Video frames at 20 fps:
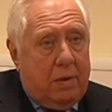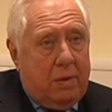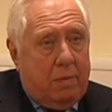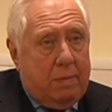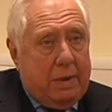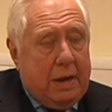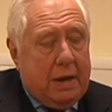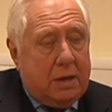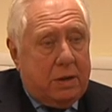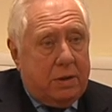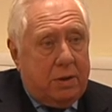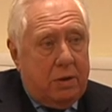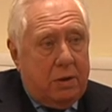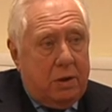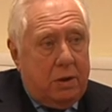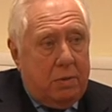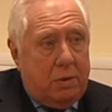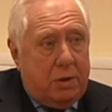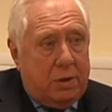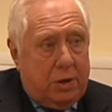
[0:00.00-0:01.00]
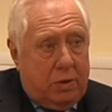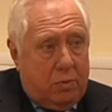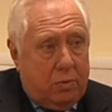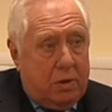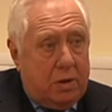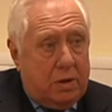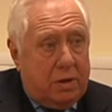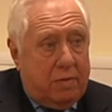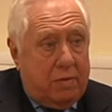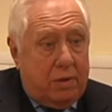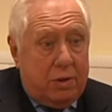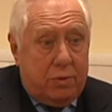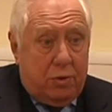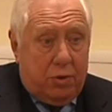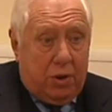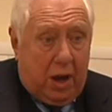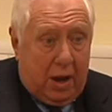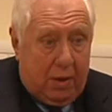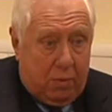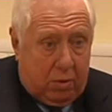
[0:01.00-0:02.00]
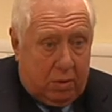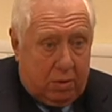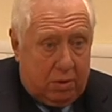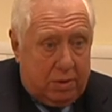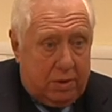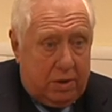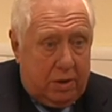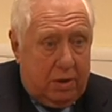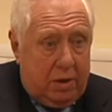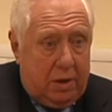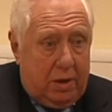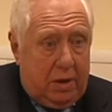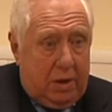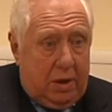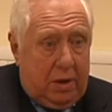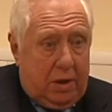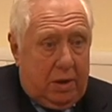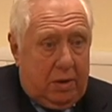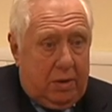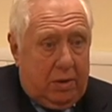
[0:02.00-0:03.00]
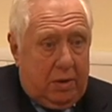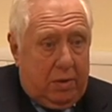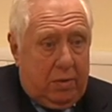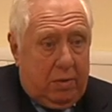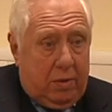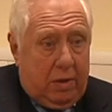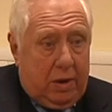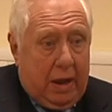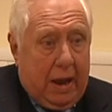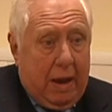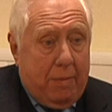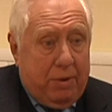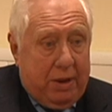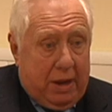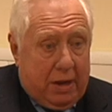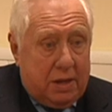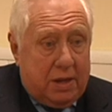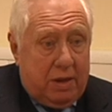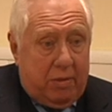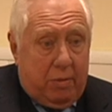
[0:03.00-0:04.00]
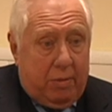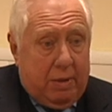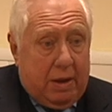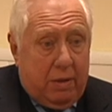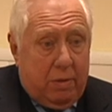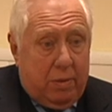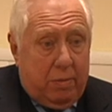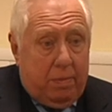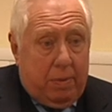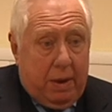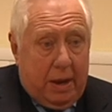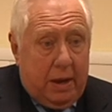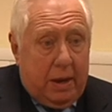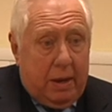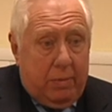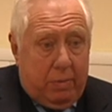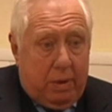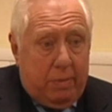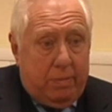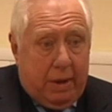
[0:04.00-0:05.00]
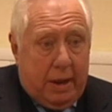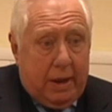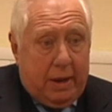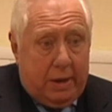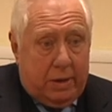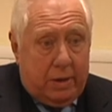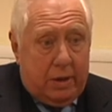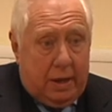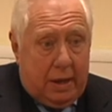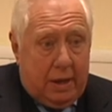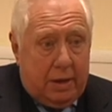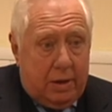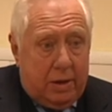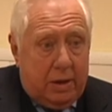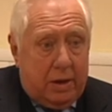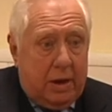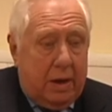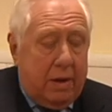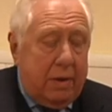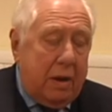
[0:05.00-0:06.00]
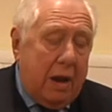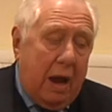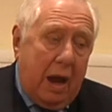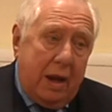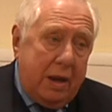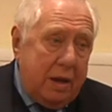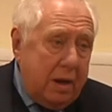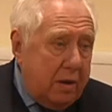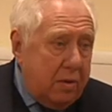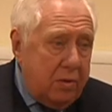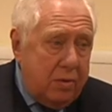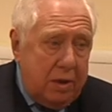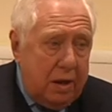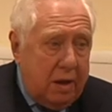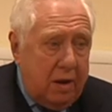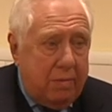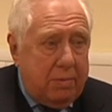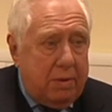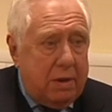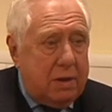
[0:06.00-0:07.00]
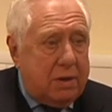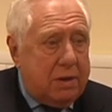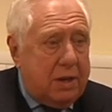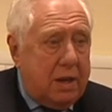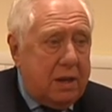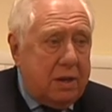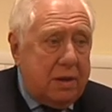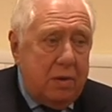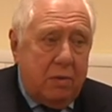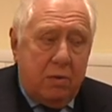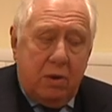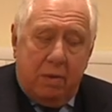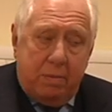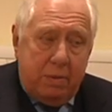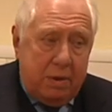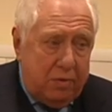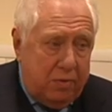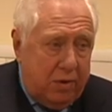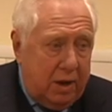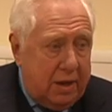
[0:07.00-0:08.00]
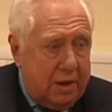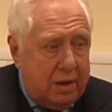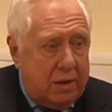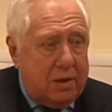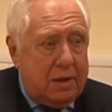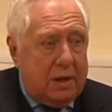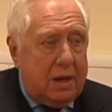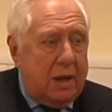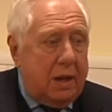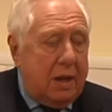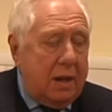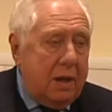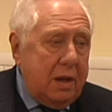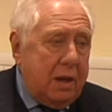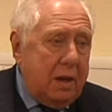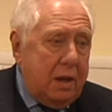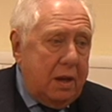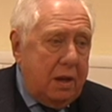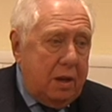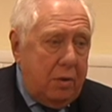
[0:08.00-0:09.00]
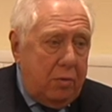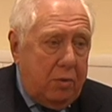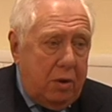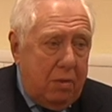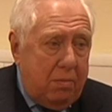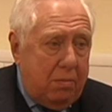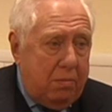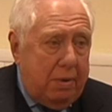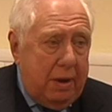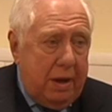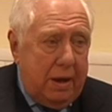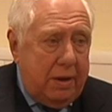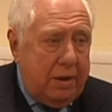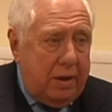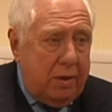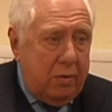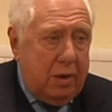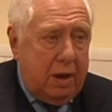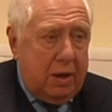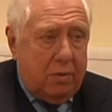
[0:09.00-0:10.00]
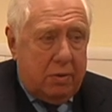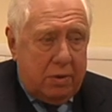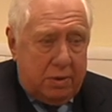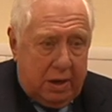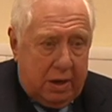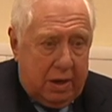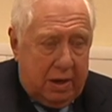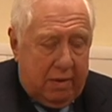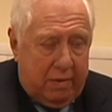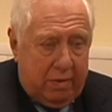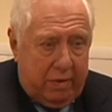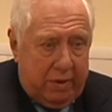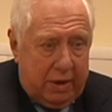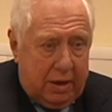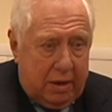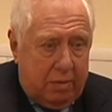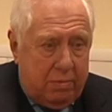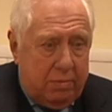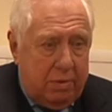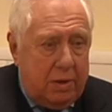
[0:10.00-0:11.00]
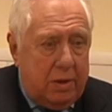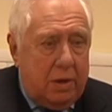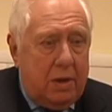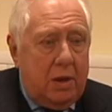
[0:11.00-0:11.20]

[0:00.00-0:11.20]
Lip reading: makes students of the sort I was apprehensive about paying it back in the end. And I know the government says, and the government's right to say, you don't pay until you get to a certain level of income.